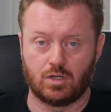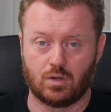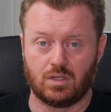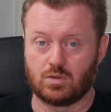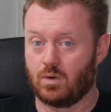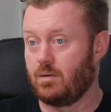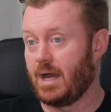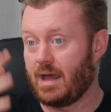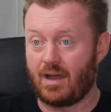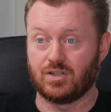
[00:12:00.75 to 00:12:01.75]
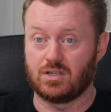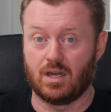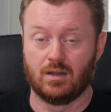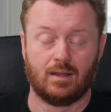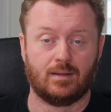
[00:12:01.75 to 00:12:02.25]
know, you don't need to worry about having
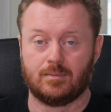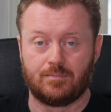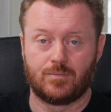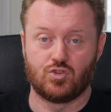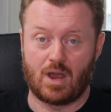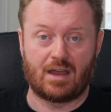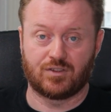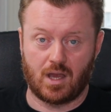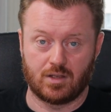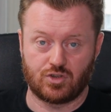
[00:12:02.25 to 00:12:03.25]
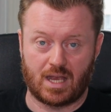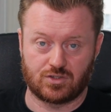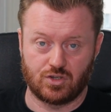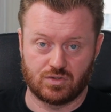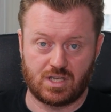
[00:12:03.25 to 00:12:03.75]
to draft
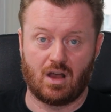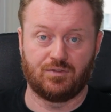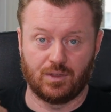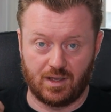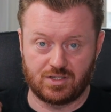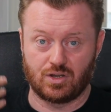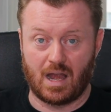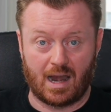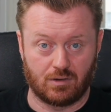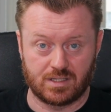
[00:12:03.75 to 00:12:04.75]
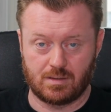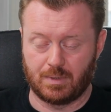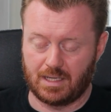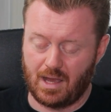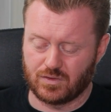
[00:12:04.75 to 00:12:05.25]
contracts yourself unless you're hiring
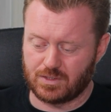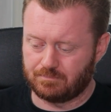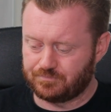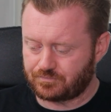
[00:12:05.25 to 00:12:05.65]
somebody else.